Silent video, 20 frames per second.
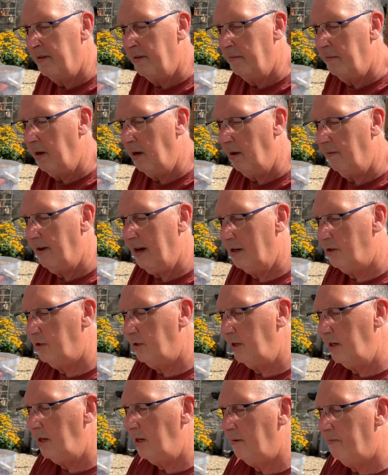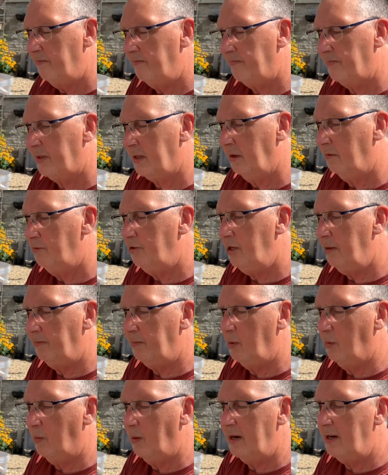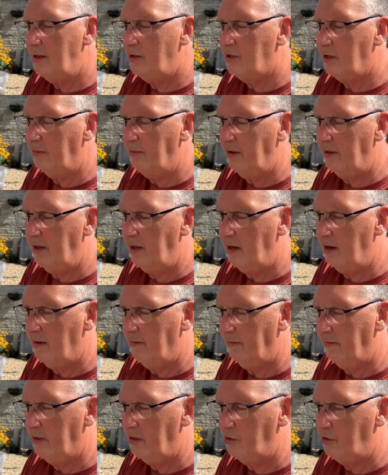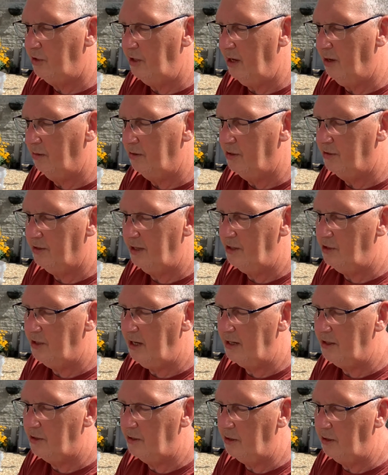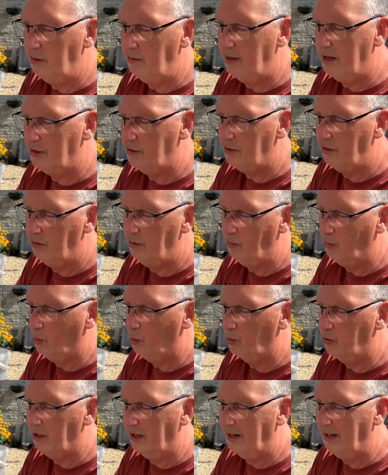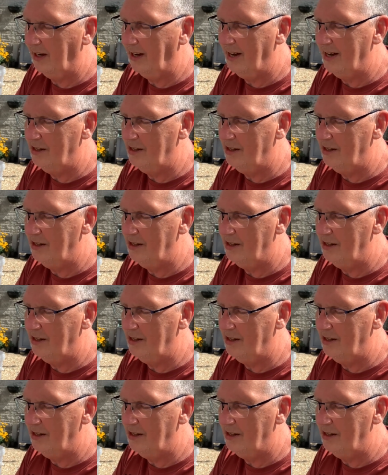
But I've actually chipped away some of the shell, because they say to do that so the water can get